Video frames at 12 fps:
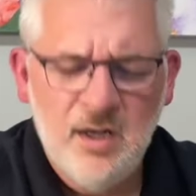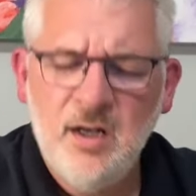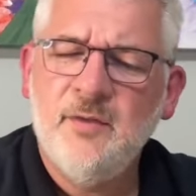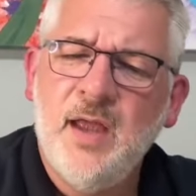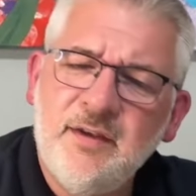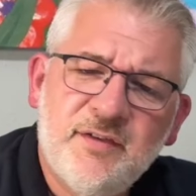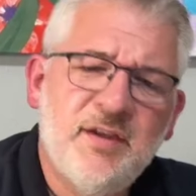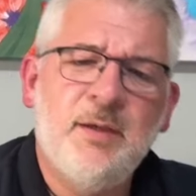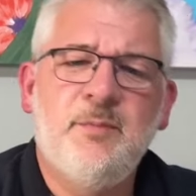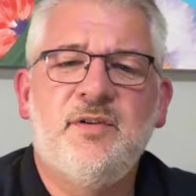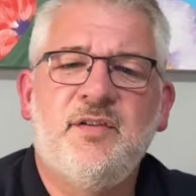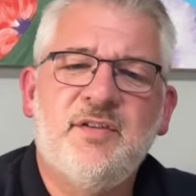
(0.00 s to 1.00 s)
that
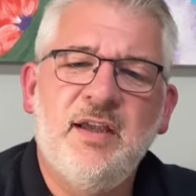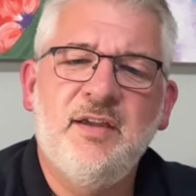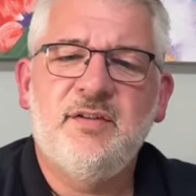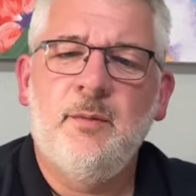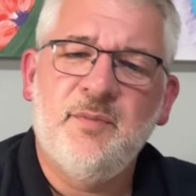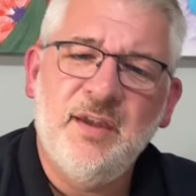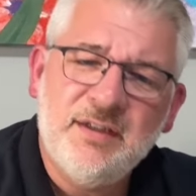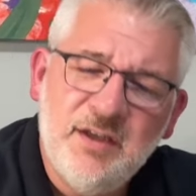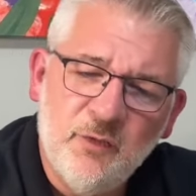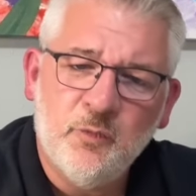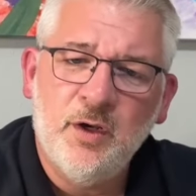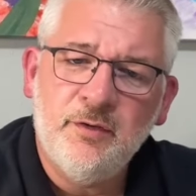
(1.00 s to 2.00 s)
seems to say something
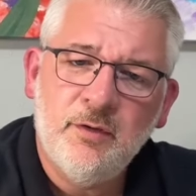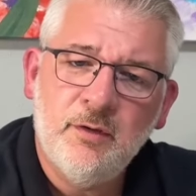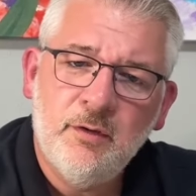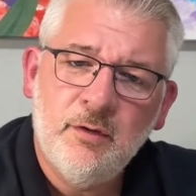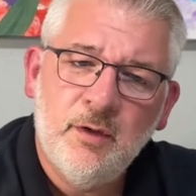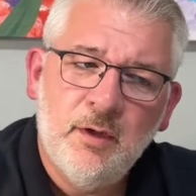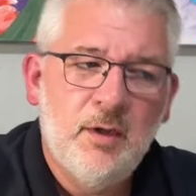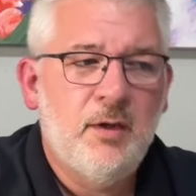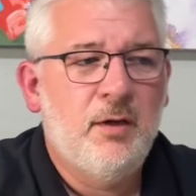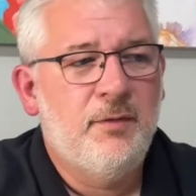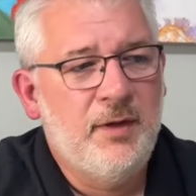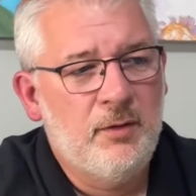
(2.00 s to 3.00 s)
different
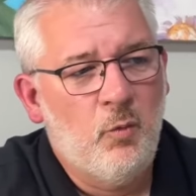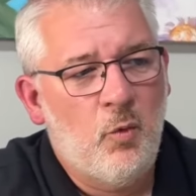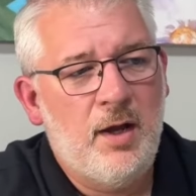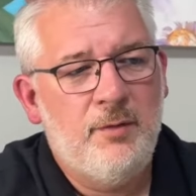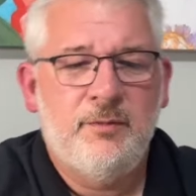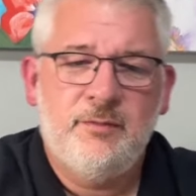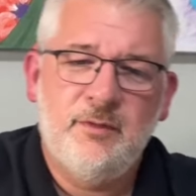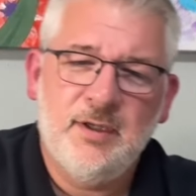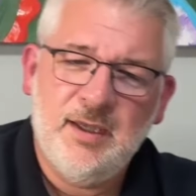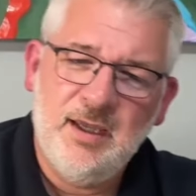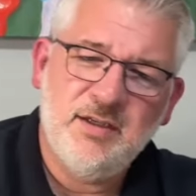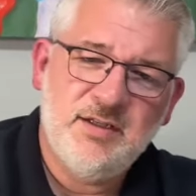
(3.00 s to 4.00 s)
than what the
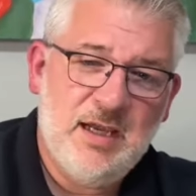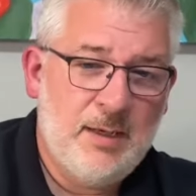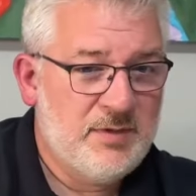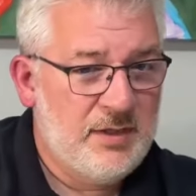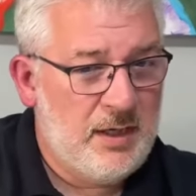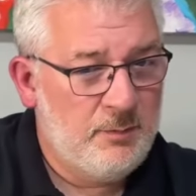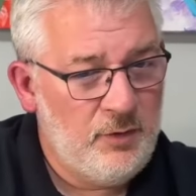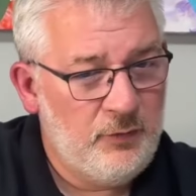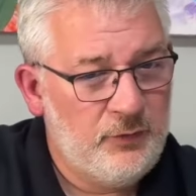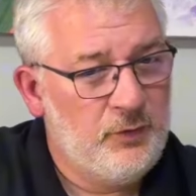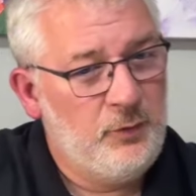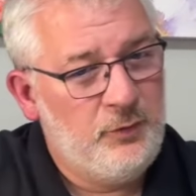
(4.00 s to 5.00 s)
King James that I'm
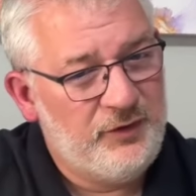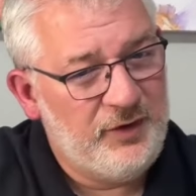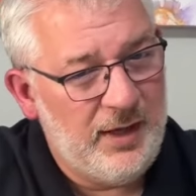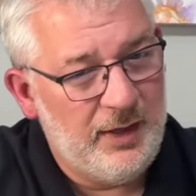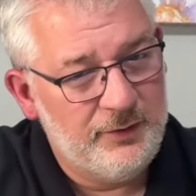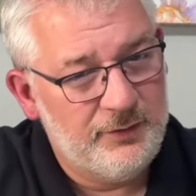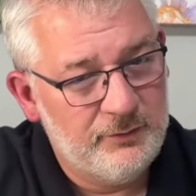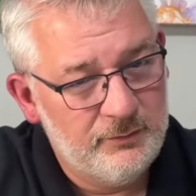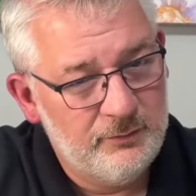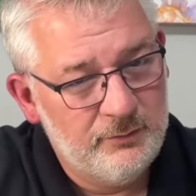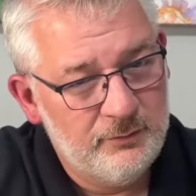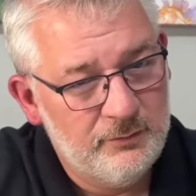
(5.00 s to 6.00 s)
used to says.
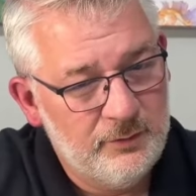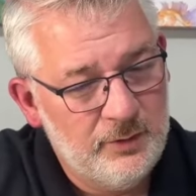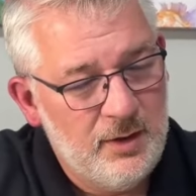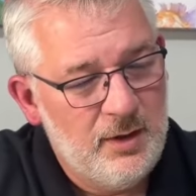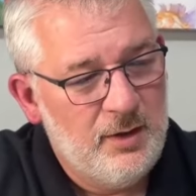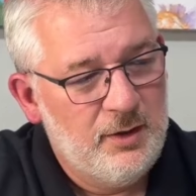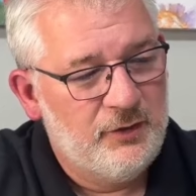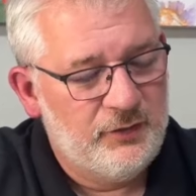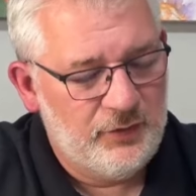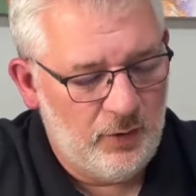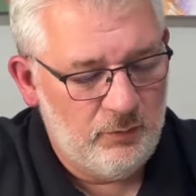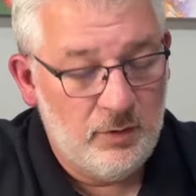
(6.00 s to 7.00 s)

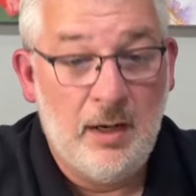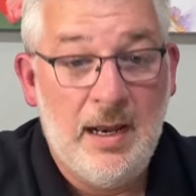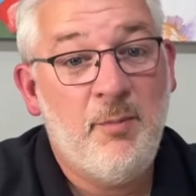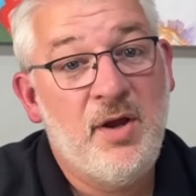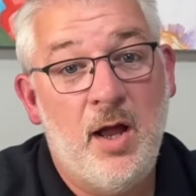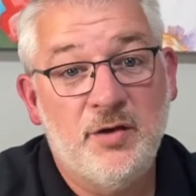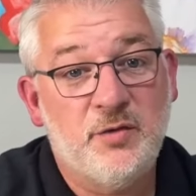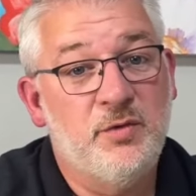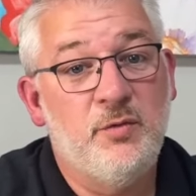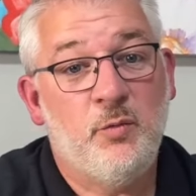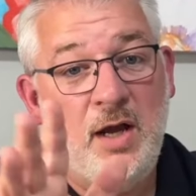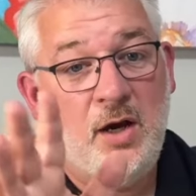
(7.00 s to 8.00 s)
So, now I'll be honest with
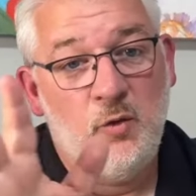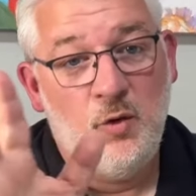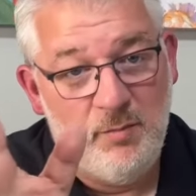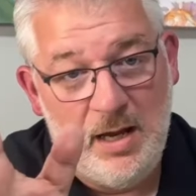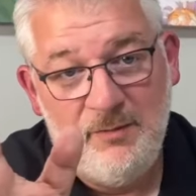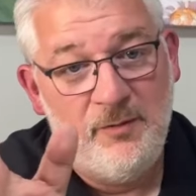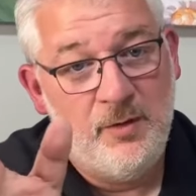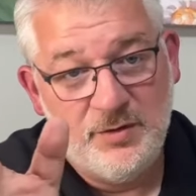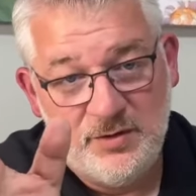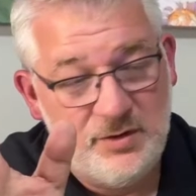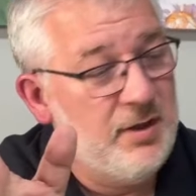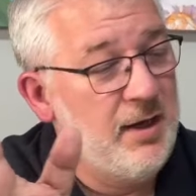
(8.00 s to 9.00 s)
you, when I quote Bible
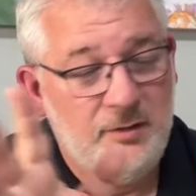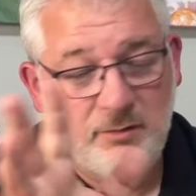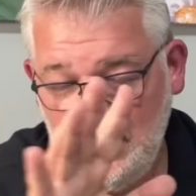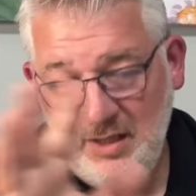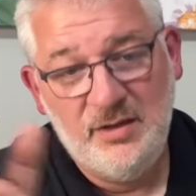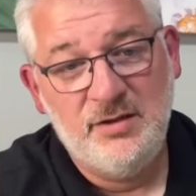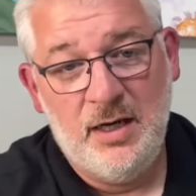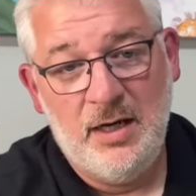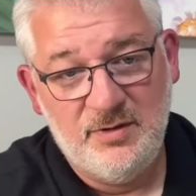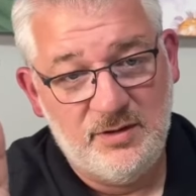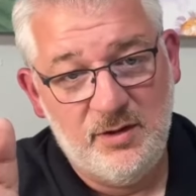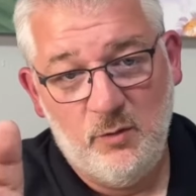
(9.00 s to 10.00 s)
verses today, the King James
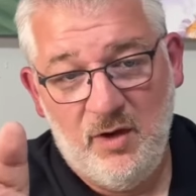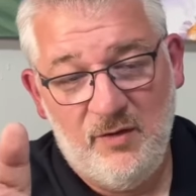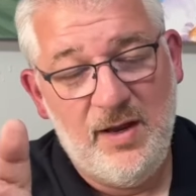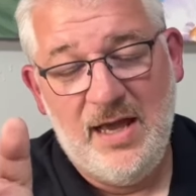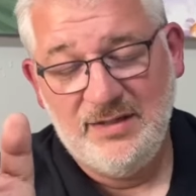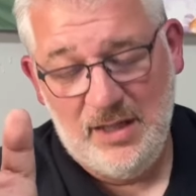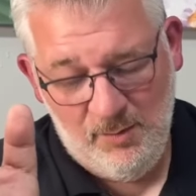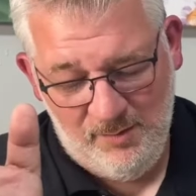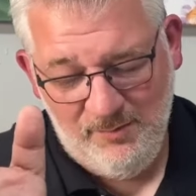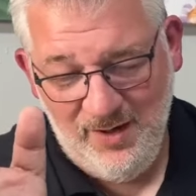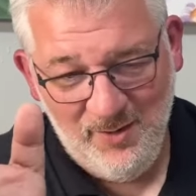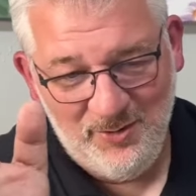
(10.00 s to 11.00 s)
is still what flies out of
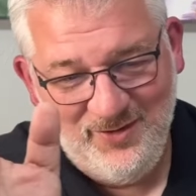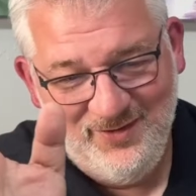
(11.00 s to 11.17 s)
my mouth